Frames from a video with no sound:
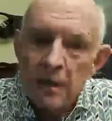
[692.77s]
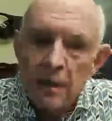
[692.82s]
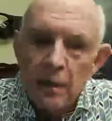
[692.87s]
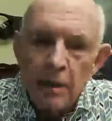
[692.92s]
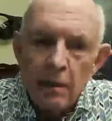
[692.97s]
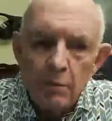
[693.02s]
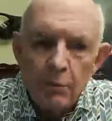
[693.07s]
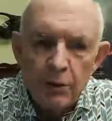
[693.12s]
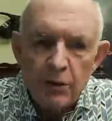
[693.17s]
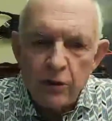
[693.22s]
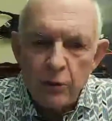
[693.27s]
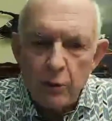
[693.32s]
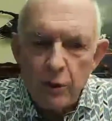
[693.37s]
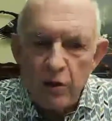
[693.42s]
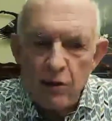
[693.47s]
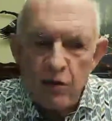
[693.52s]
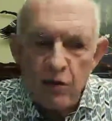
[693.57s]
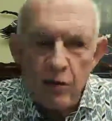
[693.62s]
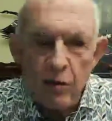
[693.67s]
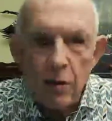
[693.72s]
but the
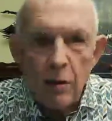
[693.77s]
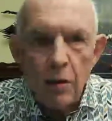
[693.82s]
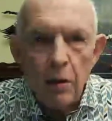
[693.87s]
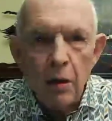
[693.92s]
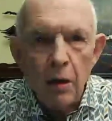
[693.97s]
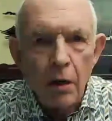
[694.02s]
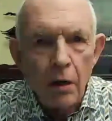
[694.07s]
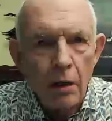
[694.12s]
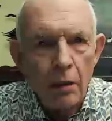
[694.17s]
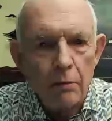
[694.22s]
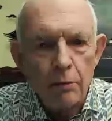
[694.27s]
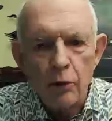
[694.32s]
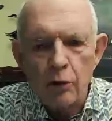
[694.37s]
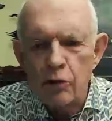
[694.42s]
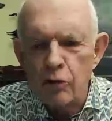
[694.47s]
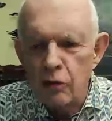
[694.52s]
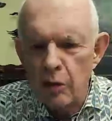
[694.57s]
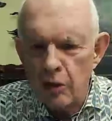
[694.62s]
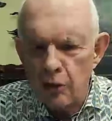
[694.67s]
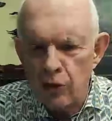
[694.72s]
recent almost
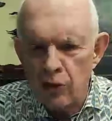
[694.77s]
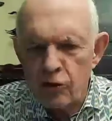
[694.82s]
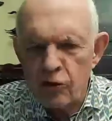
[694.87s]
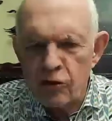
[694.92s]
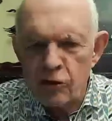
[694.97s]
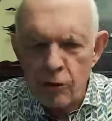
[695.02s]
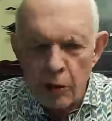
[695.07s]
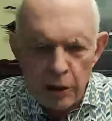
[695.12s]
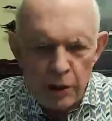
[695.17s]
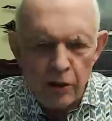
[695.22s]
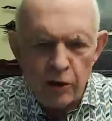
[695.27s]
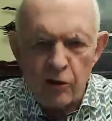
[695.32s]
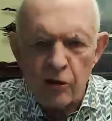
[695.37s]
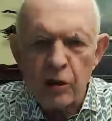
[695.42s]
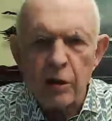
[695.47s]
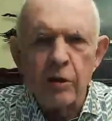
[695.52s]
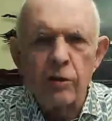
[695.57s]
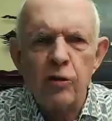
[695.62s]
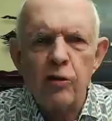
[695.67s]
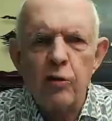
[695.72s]
astonishing
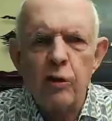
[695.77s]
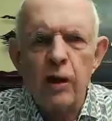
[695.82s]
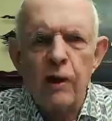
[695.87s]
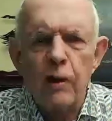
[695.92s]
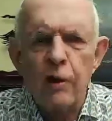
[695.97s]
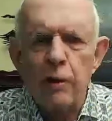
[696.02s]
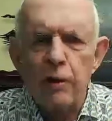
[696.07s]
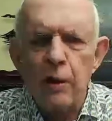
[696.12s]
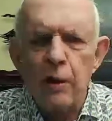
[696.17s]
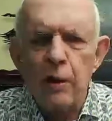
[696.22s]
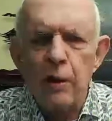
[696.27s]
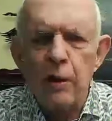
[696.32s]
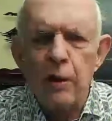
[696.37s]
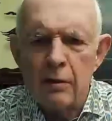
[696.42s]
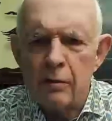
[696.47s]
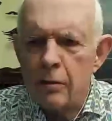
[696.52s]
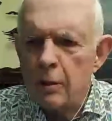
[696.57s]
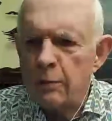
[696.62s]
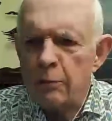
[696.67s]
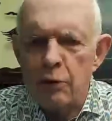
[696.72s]
strength in
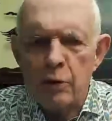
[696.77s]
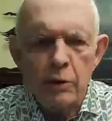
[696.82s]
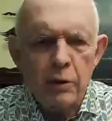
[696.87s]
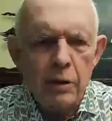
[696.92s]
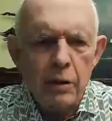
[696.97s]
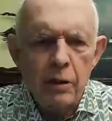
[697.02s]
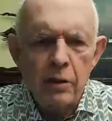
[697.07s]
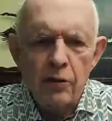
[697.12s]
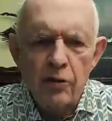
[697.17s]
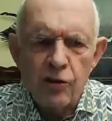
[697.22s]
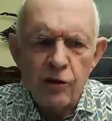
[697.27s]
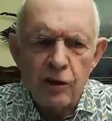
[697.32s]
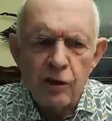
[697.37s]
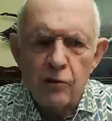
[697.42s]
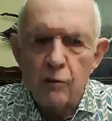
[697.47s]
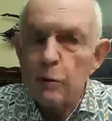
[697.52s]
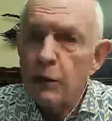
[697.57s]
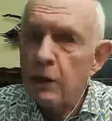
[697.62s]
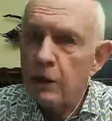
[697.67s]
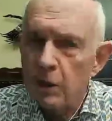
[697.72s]
cryptocurrencies
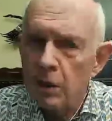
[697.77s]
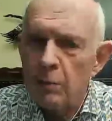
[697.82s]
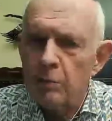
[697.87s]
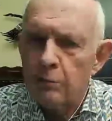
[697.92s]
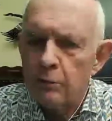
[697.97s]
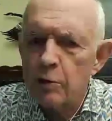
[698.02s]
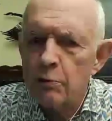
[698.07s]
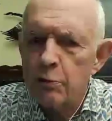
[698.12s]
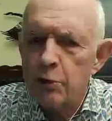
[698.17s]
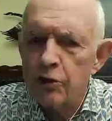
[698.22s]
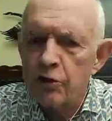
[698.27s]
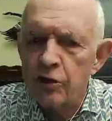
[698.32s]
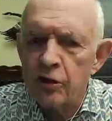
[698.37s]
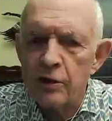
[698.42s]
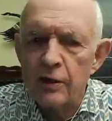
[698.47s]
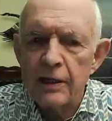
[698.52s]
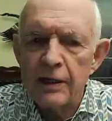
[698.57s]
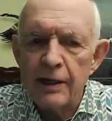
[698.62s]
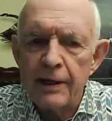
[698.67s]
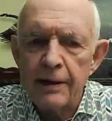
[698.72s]
may help to push it
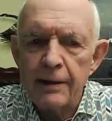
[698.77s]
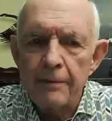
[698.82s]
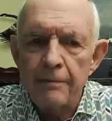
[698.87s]
there.